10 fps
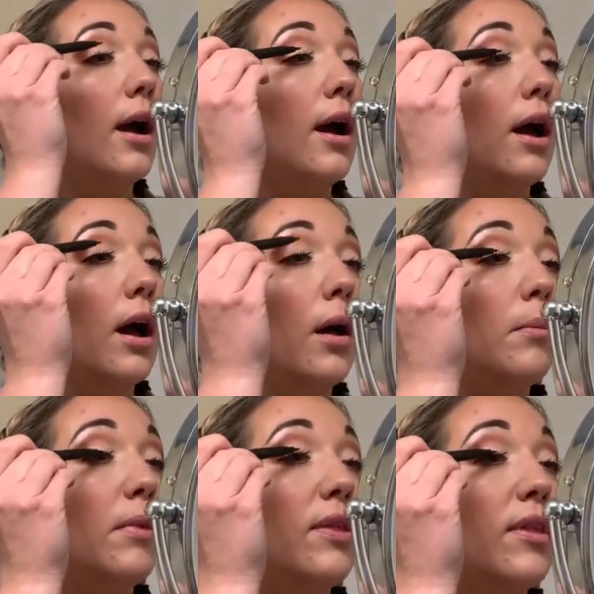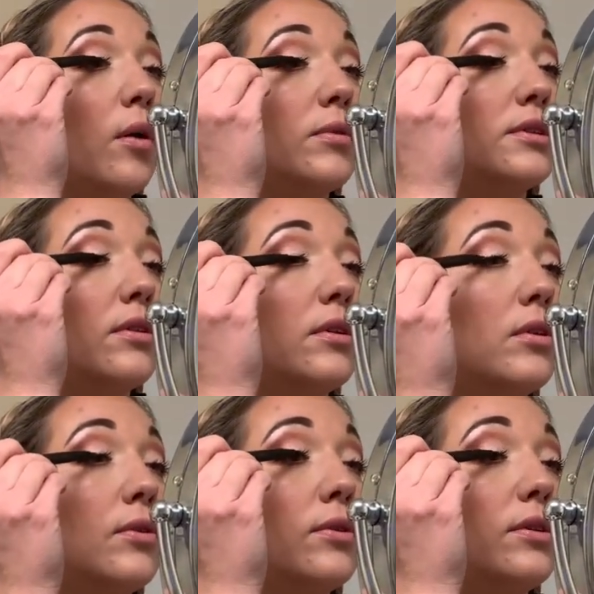and that was a
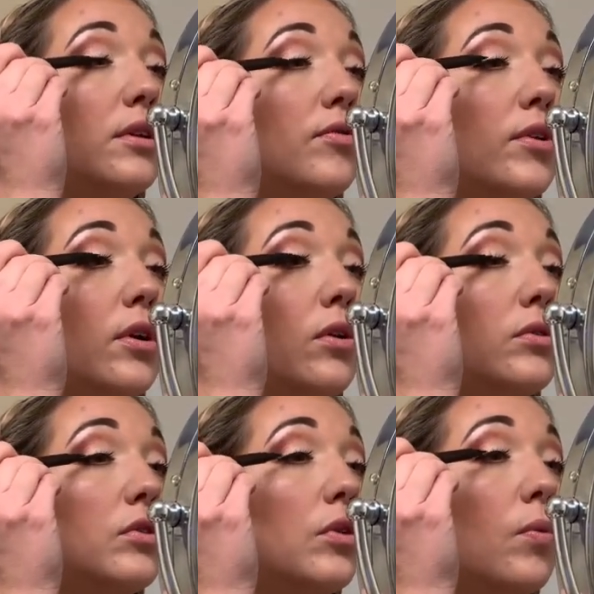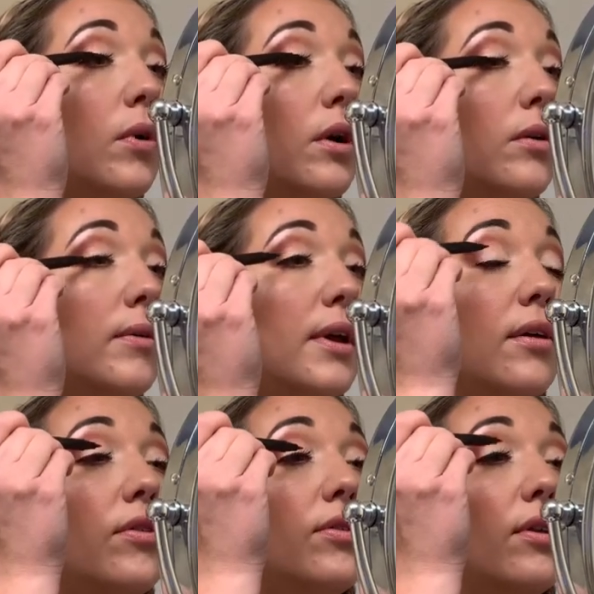little difficult to work
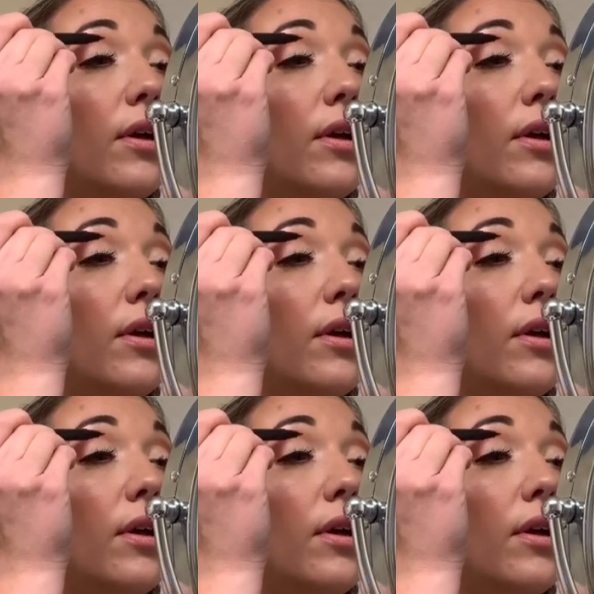with.